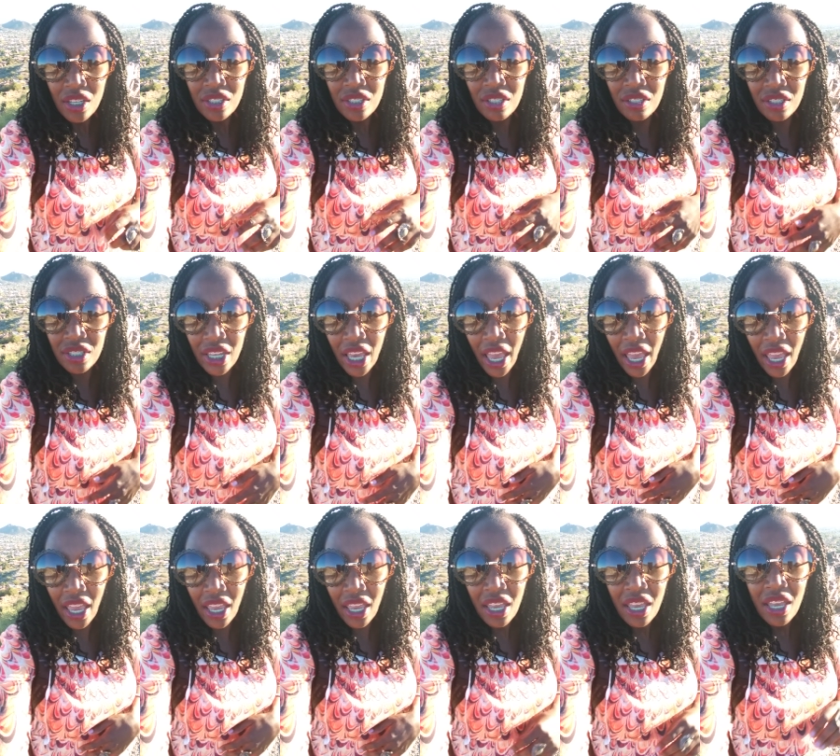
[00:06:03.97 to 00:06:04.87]

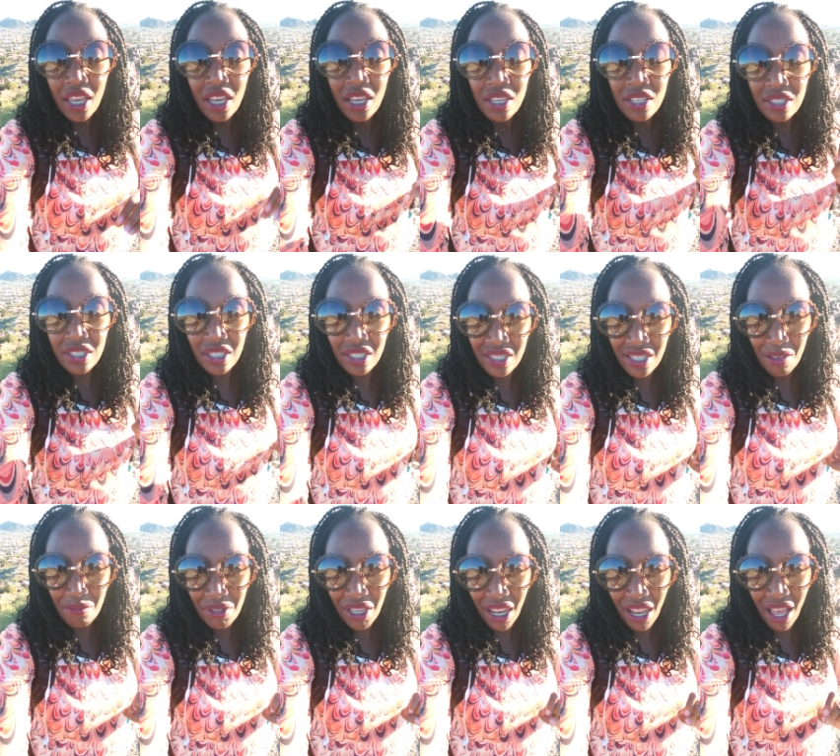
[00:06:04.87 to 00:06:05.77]
Today,
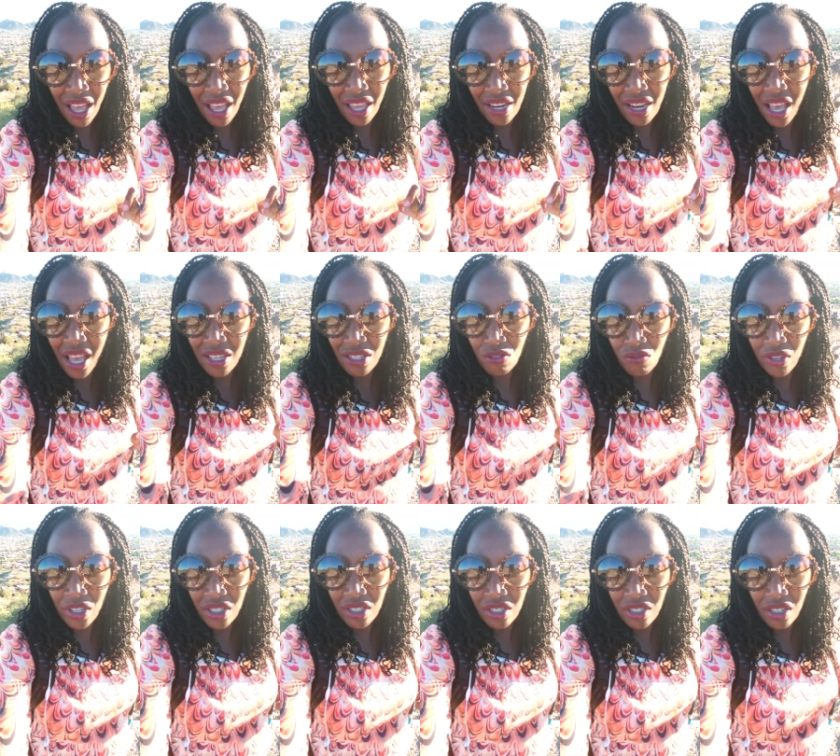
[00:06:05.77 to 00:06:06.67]
Cesar Millan has
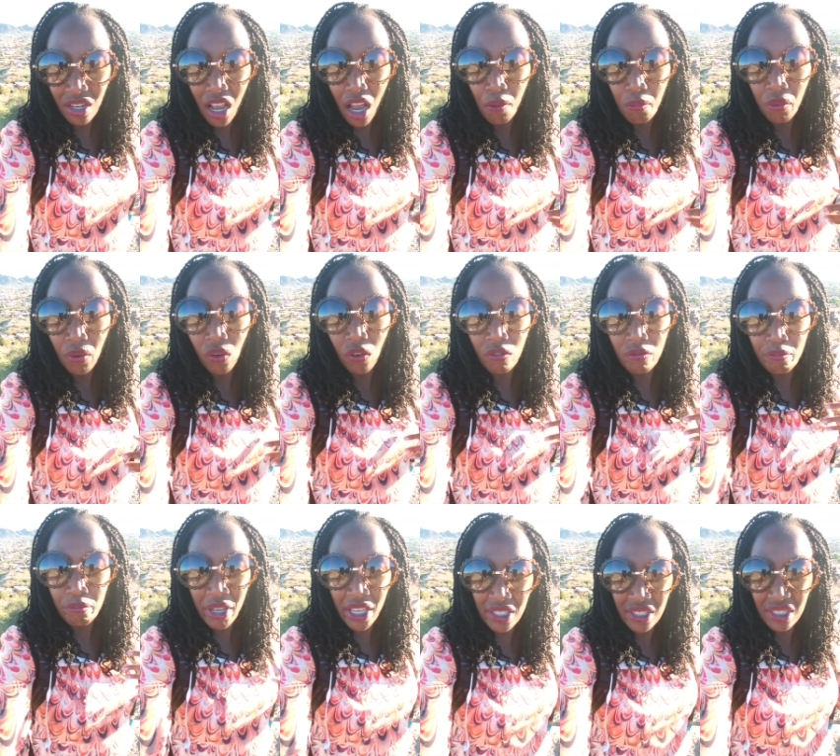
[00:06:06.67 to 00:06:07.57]
written a couple
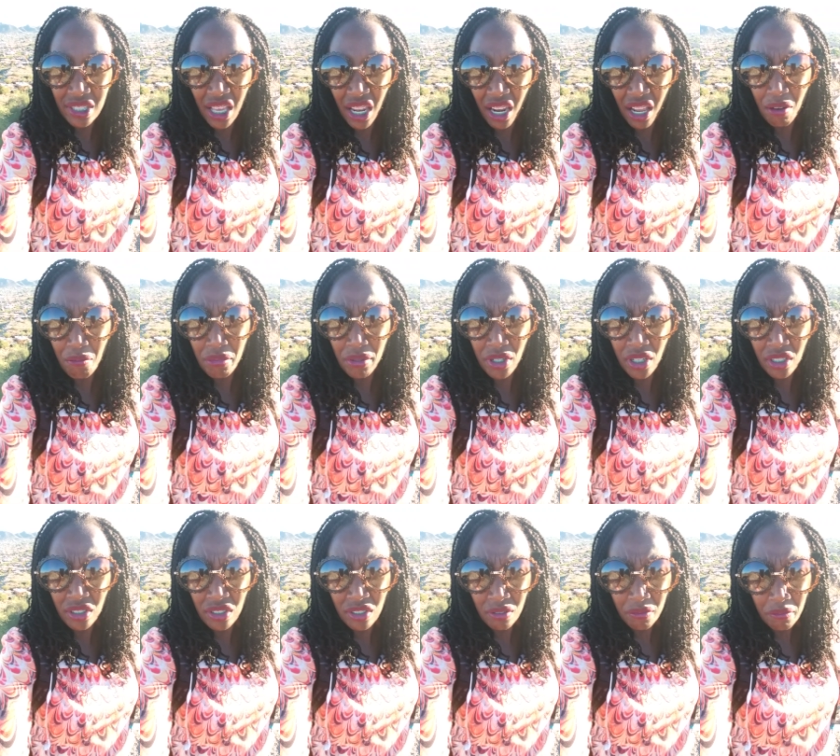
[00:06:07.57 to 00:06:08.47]
of bestseller
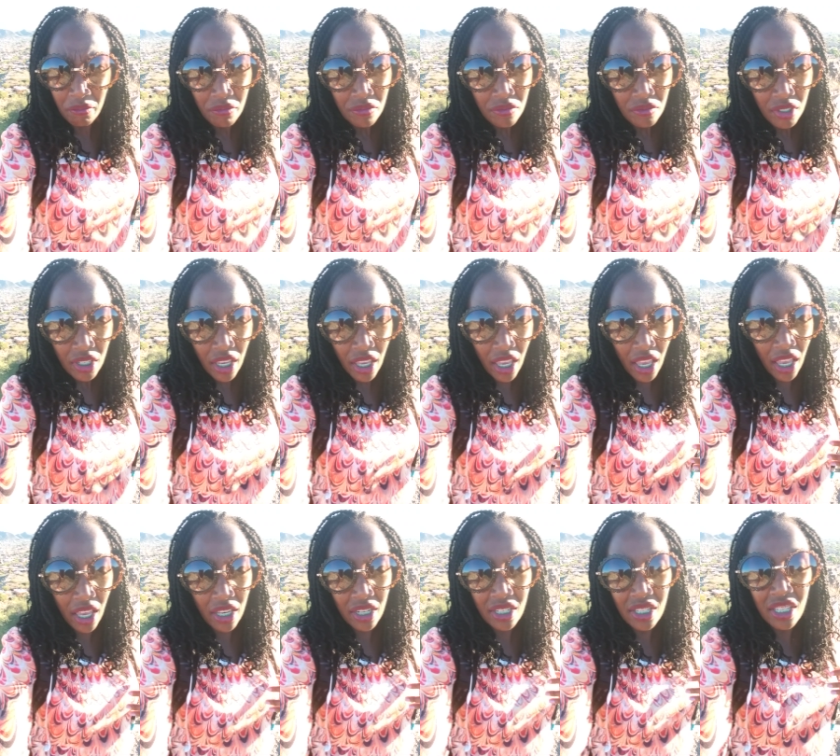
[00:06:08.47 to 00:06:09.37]
books,
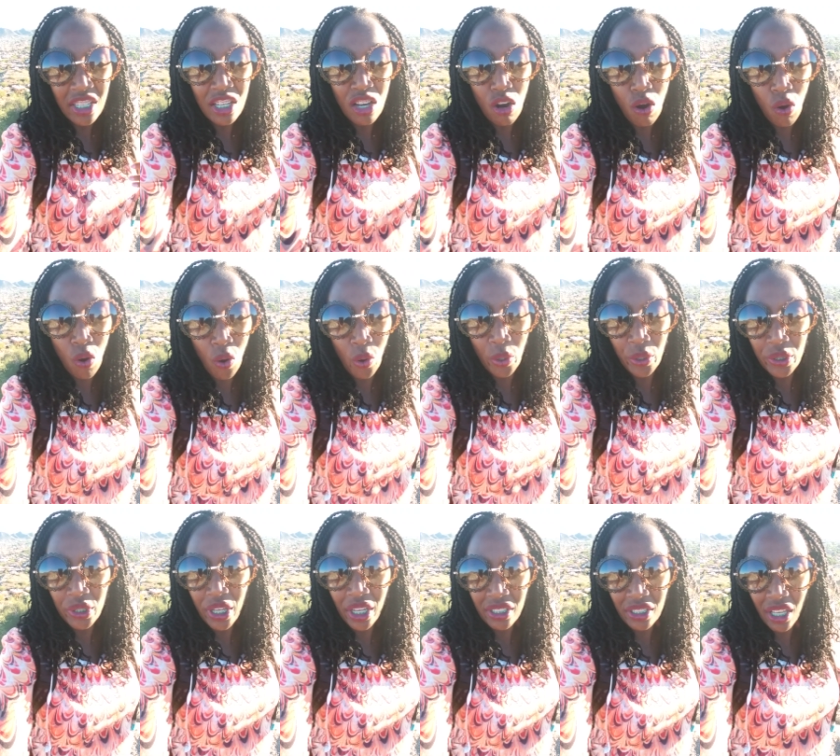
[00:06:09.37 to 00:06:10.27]
and he
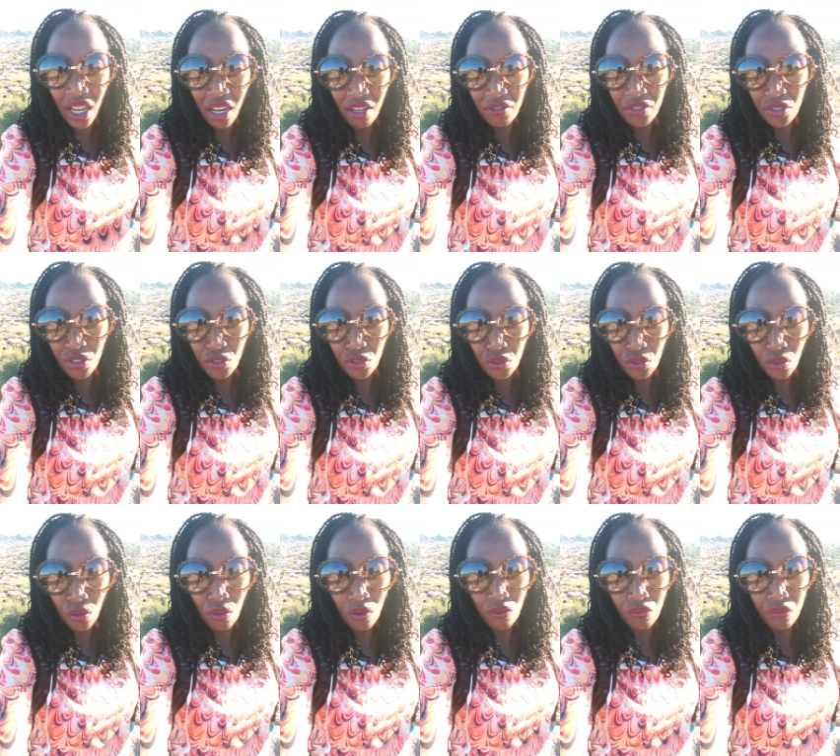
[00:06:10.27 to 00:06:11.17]
owned a television
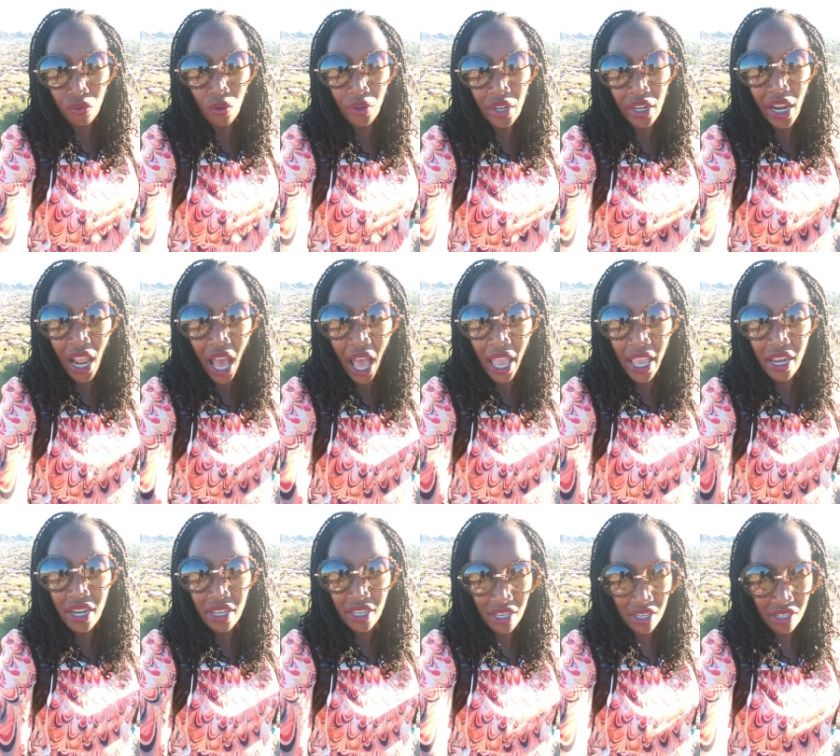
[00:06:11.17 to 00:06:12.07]
show for
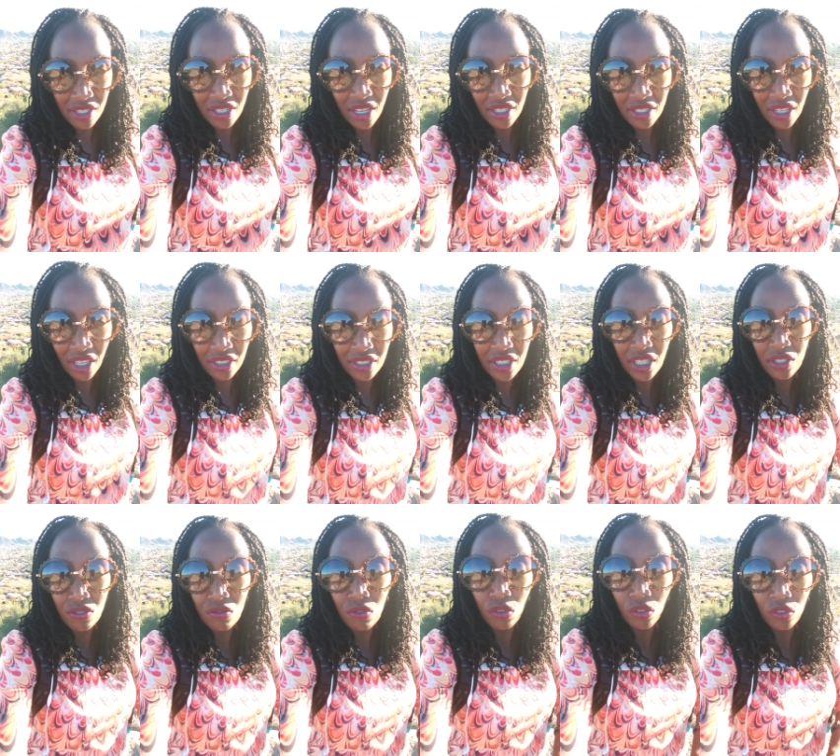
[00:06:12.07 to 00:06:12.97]
9 years, a
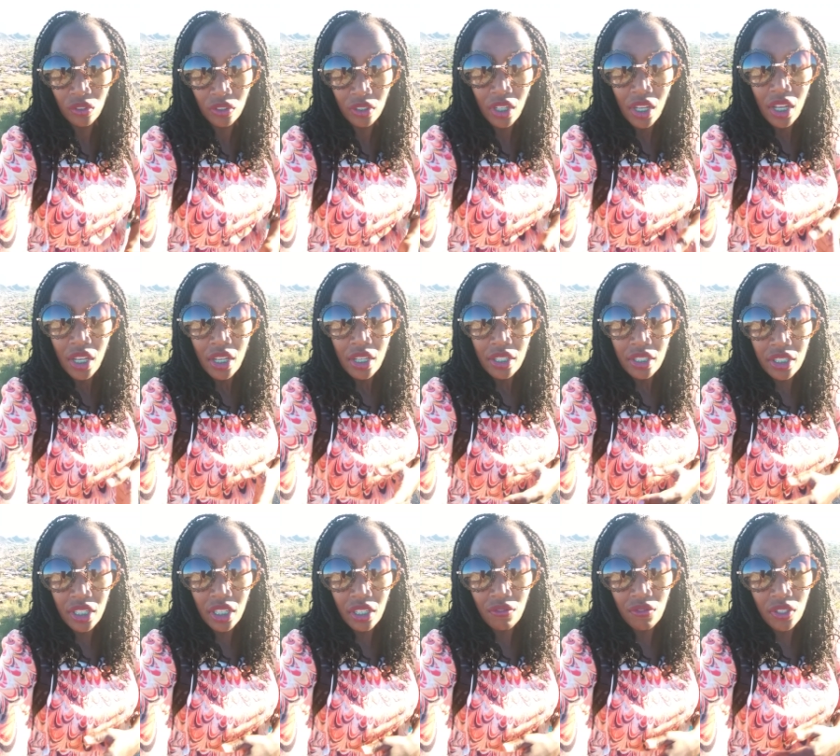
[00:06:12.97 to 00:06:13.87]
successful
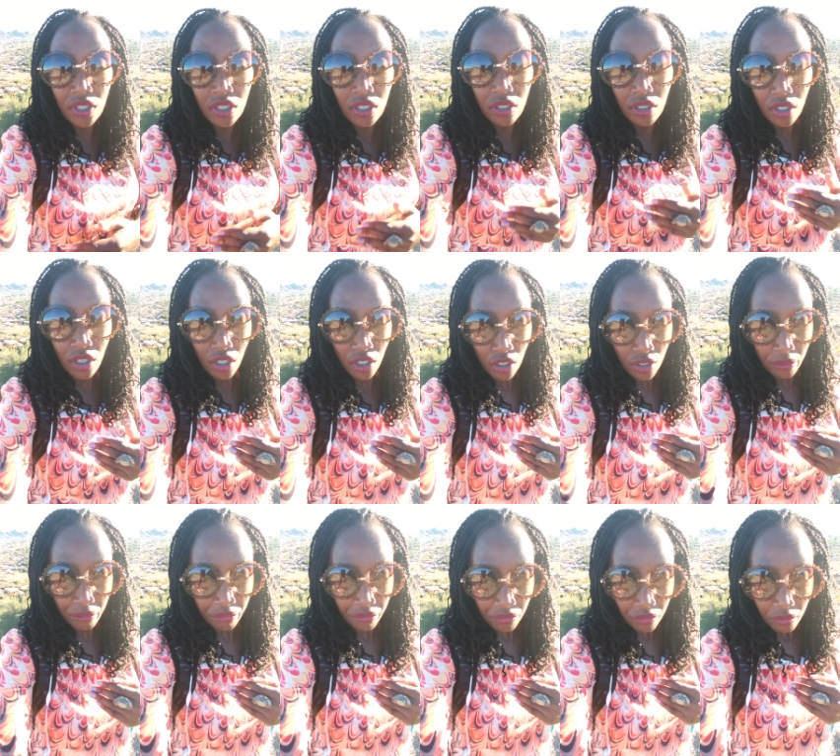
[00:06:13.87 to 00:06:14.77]
TV
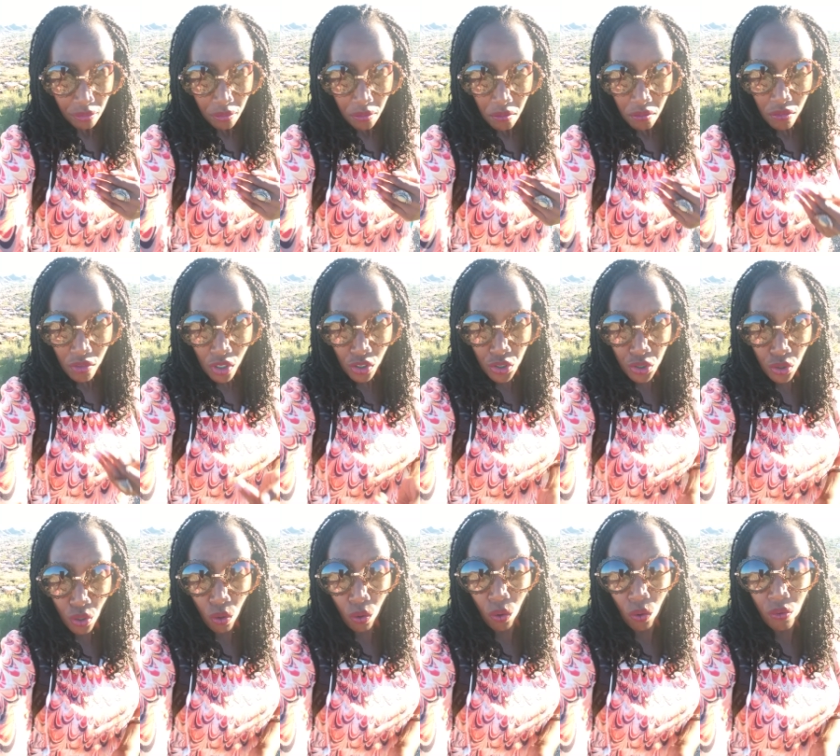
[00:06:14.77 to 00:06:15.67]

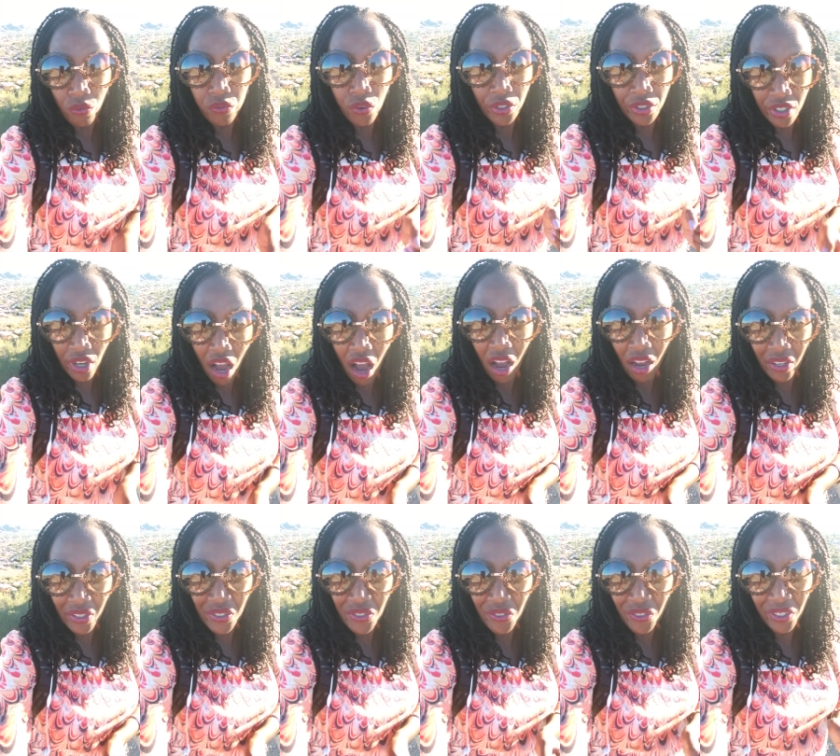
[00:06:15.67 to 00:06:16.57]
show for
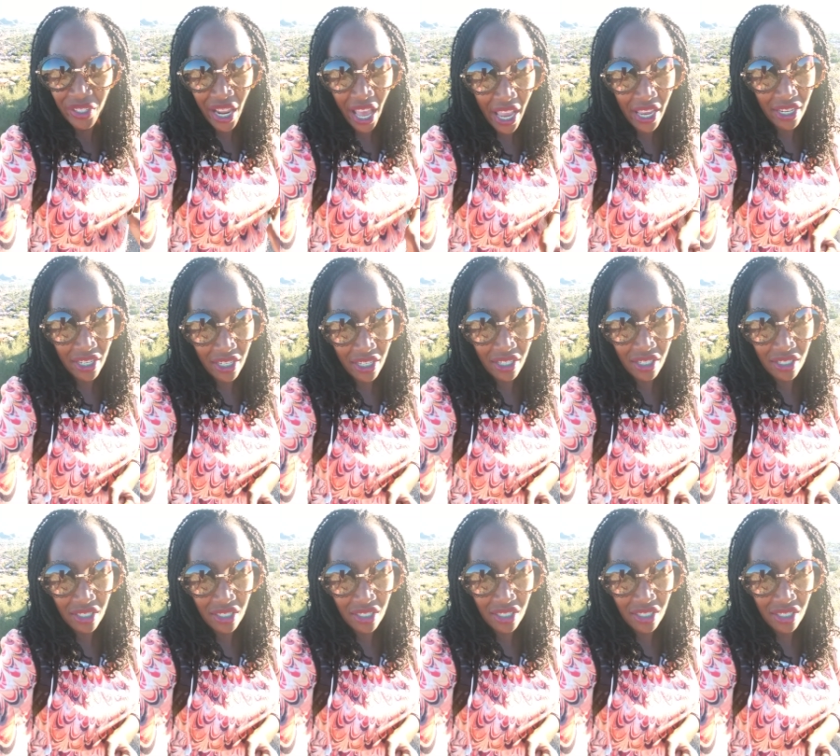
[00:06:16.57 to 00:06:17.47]
dogs for 9
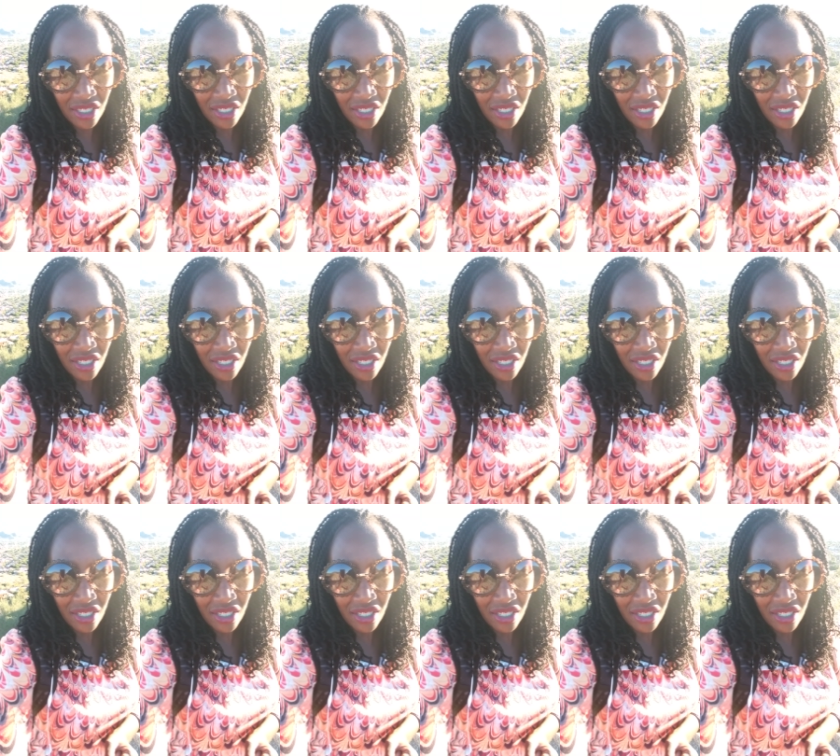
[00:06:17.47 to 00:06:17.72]
years.